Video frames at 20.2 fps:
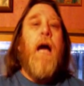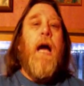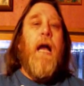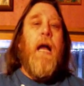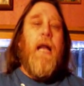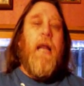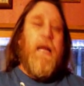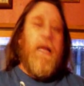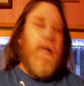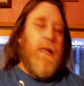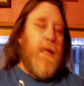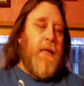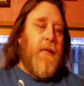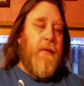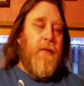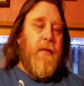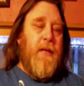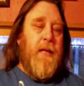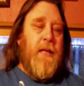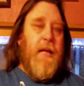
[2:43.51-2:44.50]
I like to
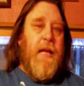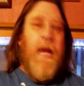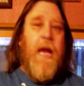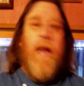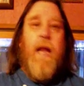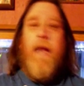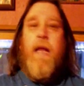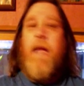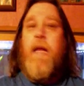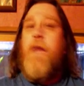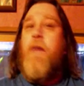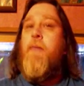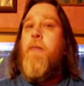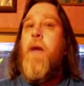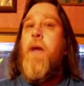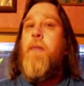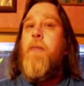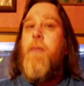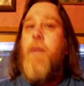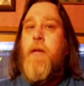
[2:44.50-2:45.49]
leave it at that. Let
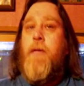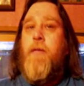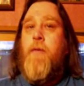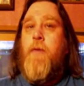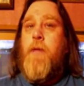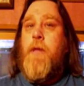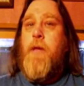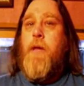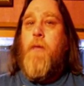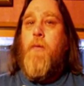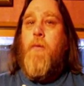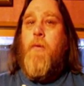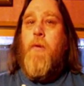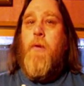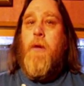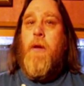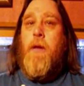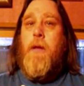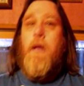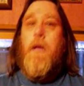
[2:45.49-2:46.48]
everybody believe what
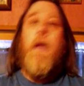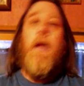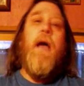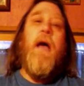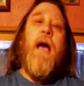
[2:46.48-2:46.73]
they want.